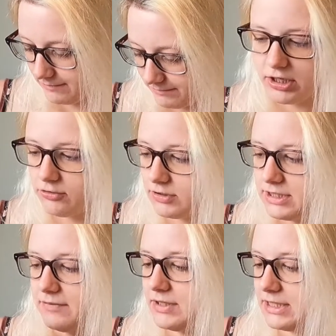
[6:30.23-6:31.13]

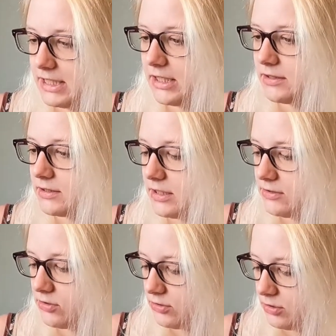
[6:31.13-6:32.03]
376, so
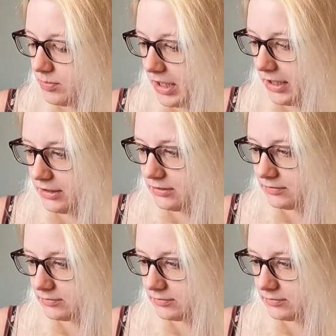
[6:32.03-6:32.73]
that's not too bad.